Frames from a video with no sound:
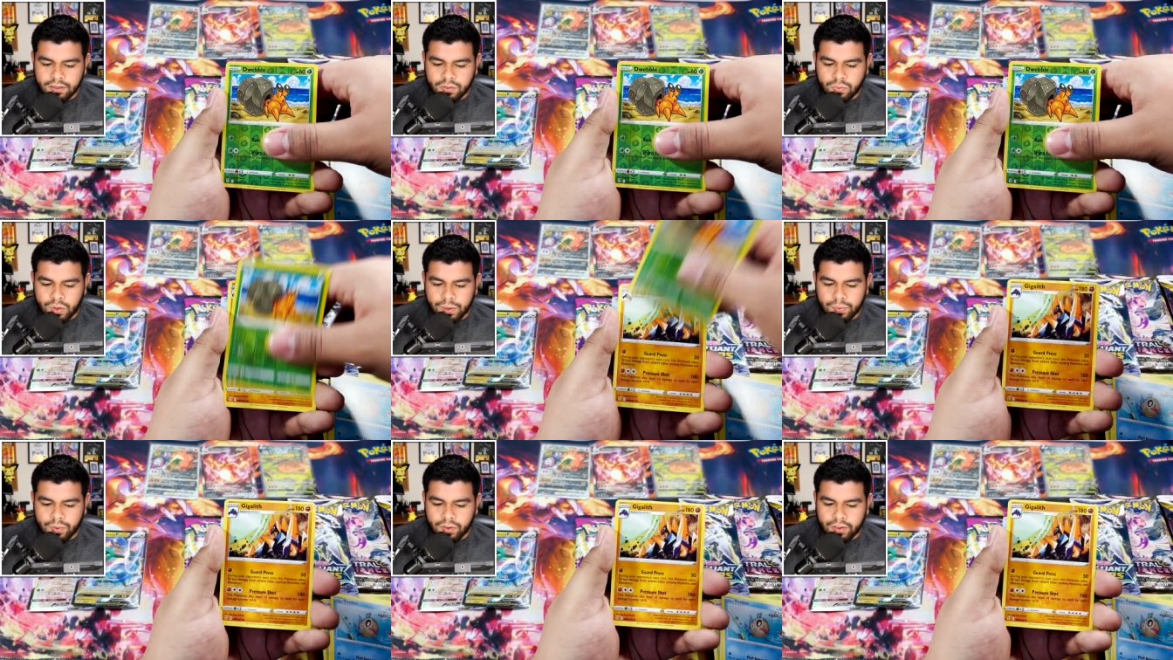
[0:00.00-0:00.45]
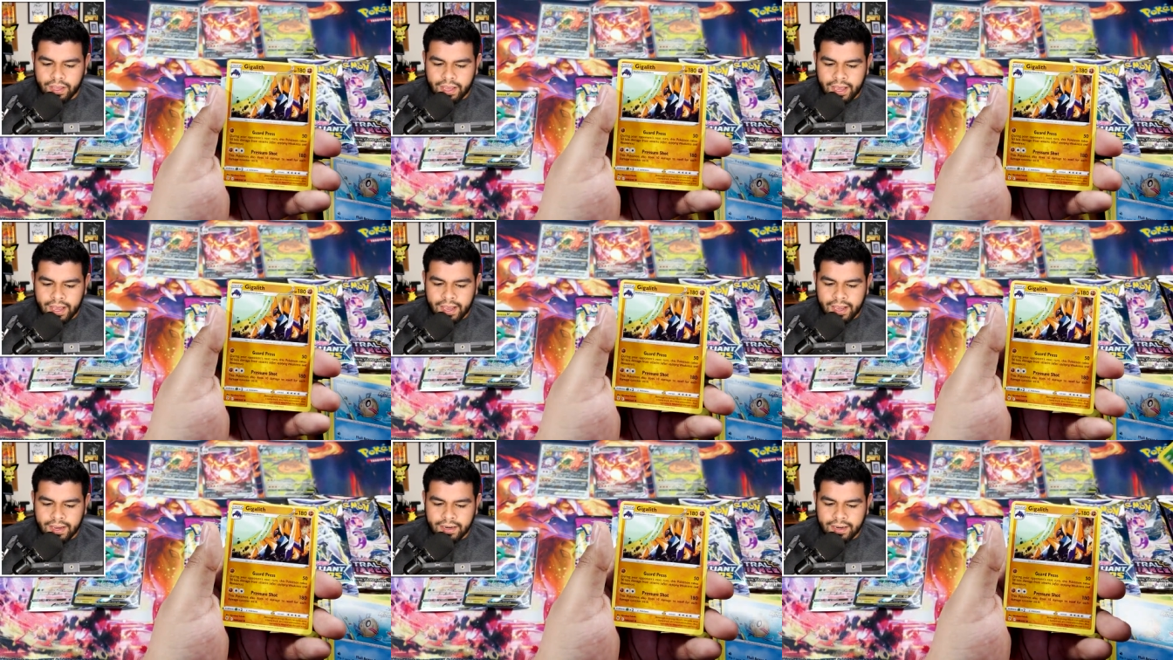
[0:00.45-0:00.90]
Dweeble,
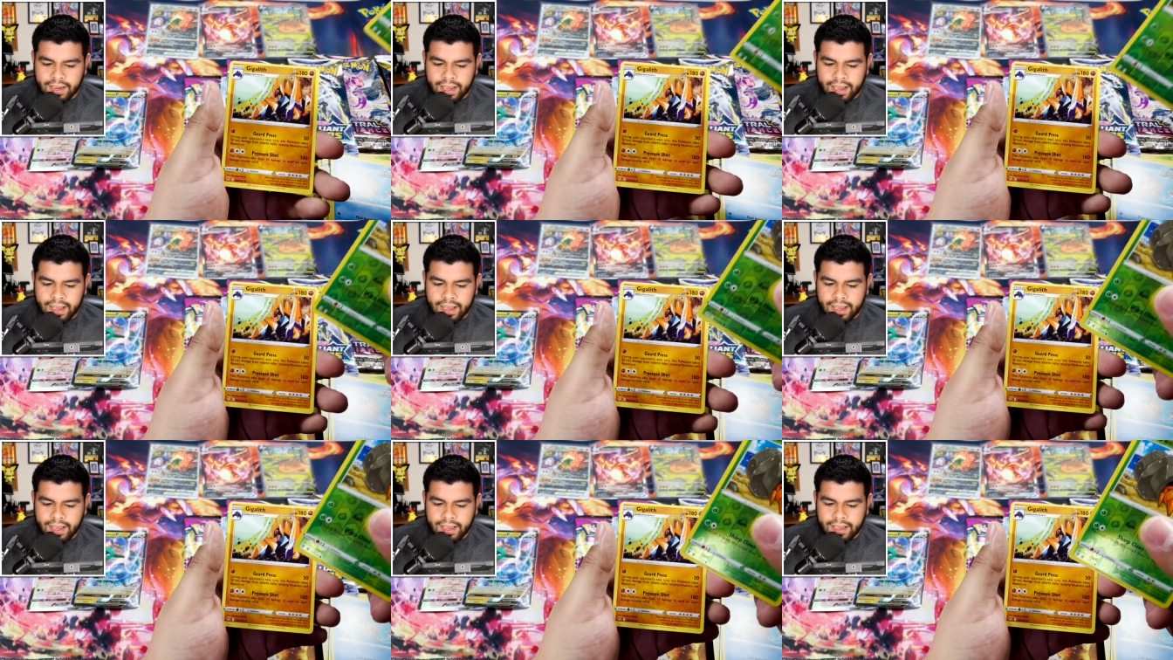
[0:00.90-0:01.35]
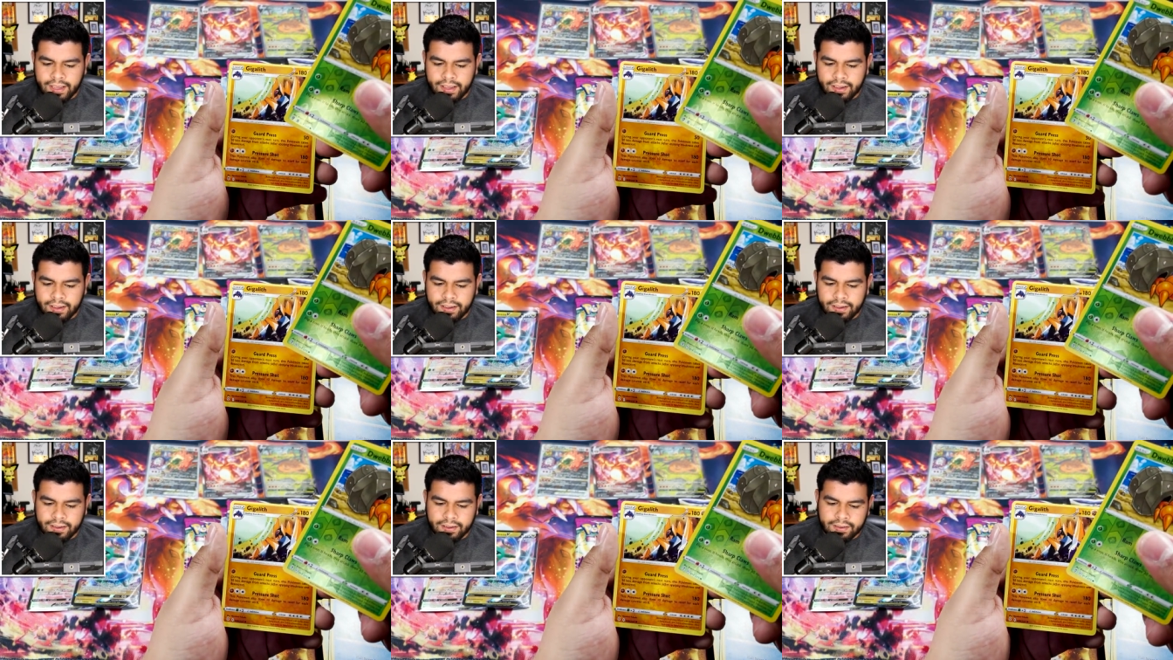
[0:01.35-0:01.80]
and a
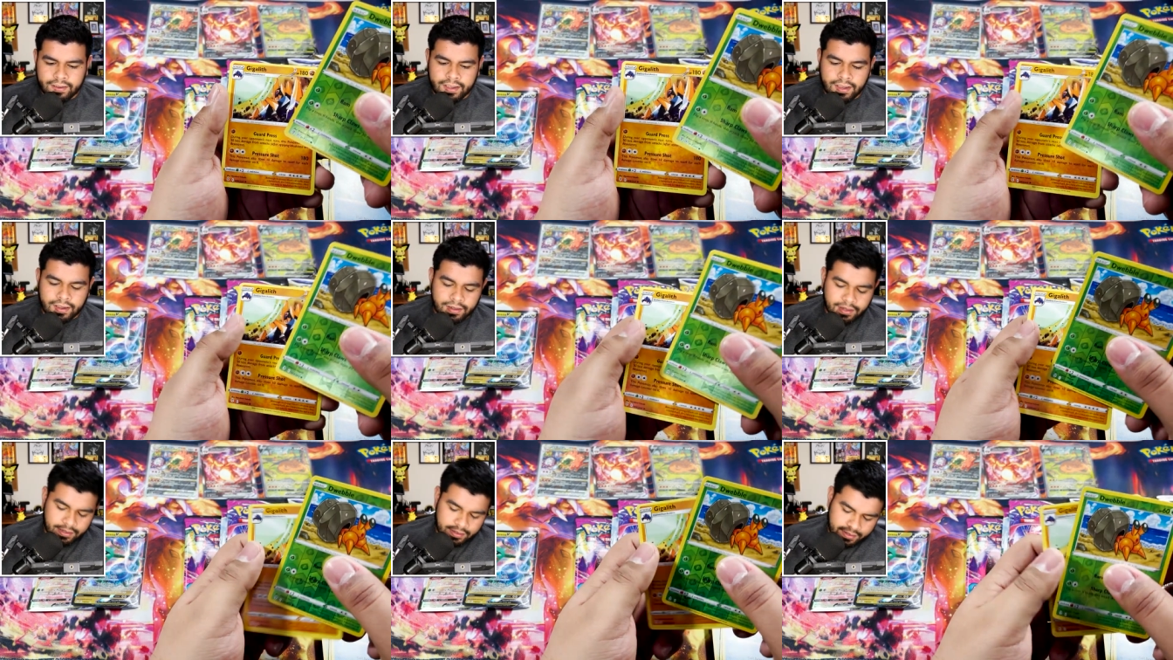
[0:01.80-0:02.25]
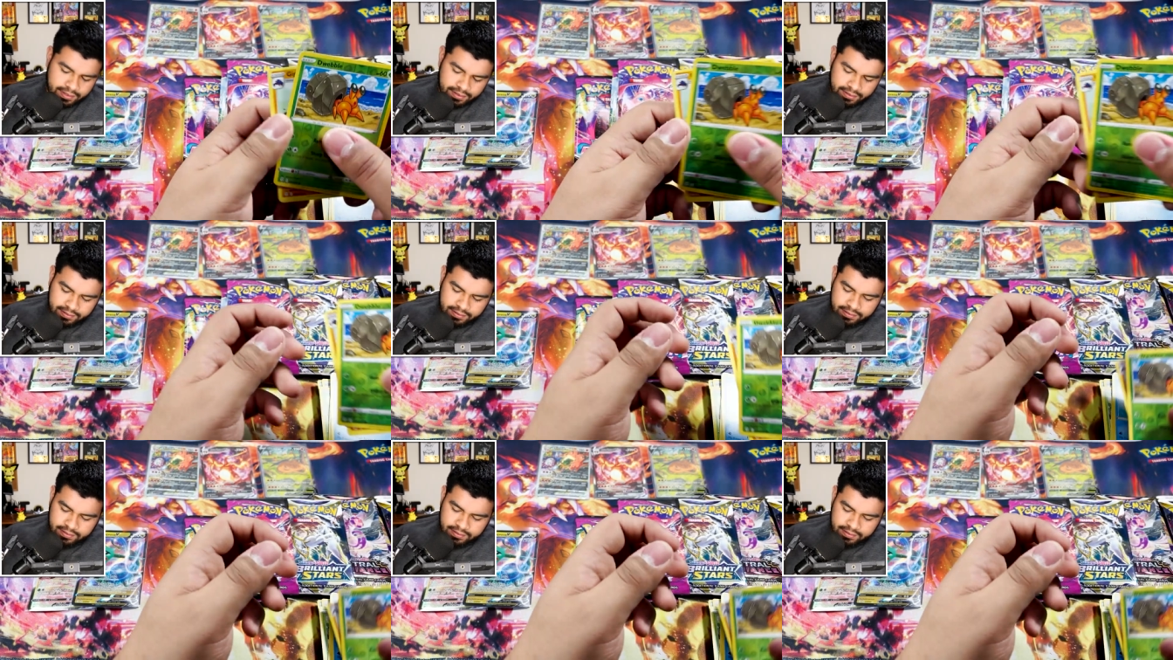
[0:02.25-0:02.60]
Gigalith.